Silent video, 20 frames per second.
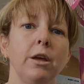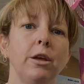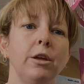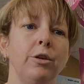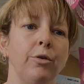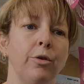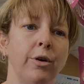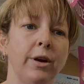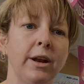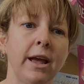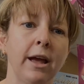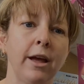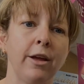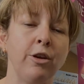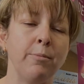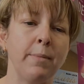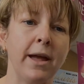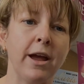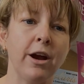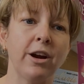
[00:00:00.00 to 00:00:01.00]
You already
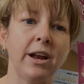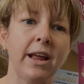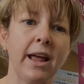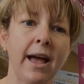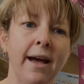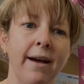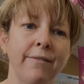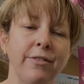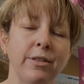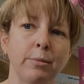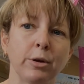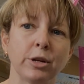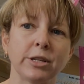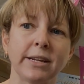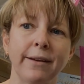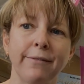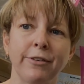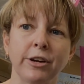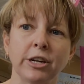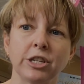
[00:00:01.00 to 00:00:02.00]
you may already have the
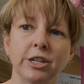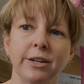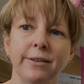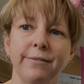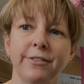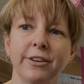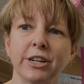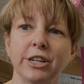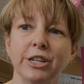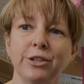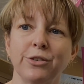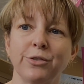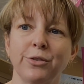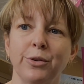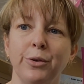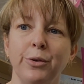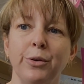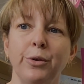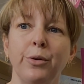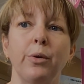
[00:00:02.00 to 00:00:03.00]
multifunction foot
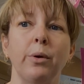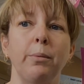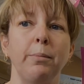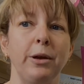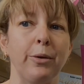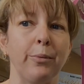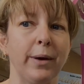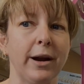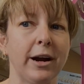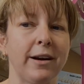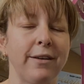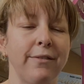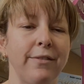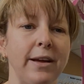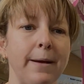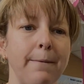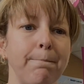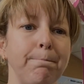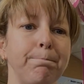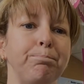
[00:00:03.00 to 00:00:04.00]
control or be aware of
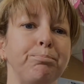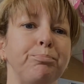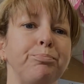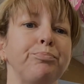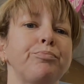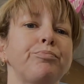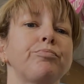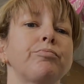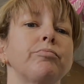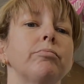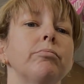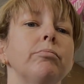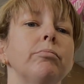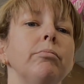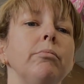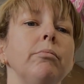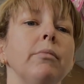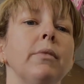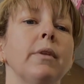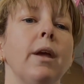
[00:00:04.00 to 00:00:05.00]
it.
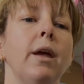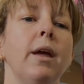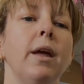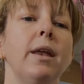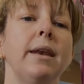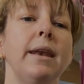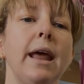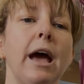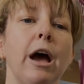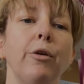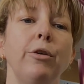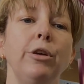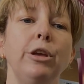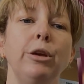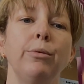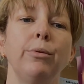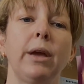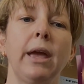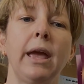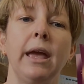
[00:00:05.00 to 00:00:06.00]
Now
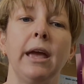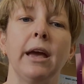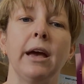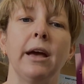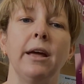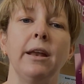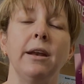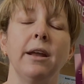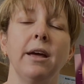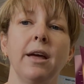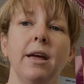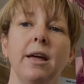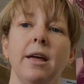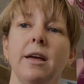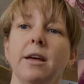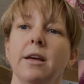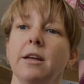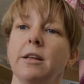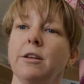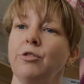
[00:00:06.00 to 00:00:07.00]
you can
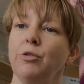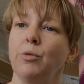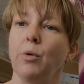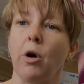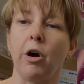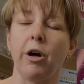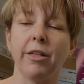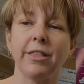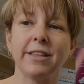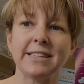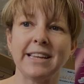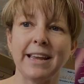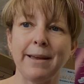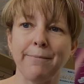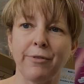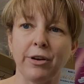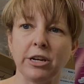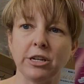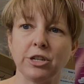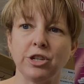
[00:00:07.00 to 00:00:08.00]
do all the same
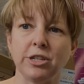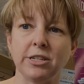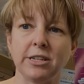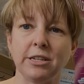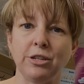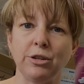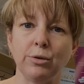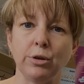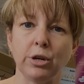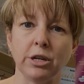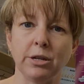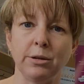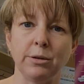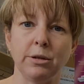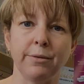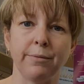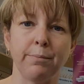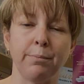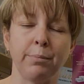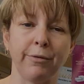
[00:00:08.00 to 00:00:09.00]
functions as you
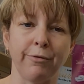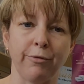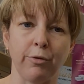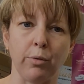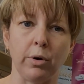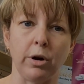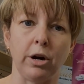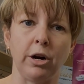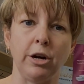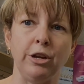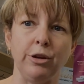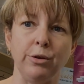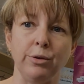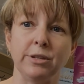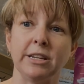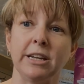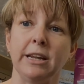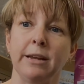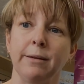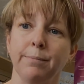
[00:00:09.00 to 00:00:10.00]
could before
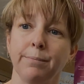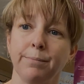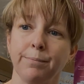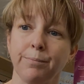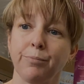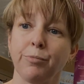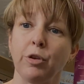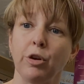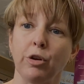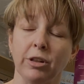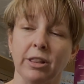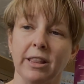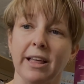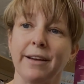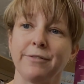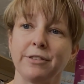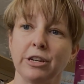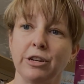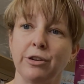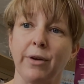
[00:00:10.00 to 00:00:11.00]
using your
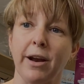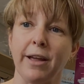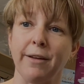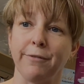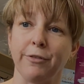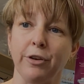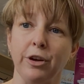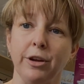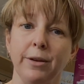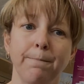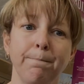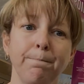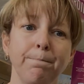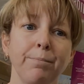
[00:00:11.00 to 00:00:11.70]
left and your right foot.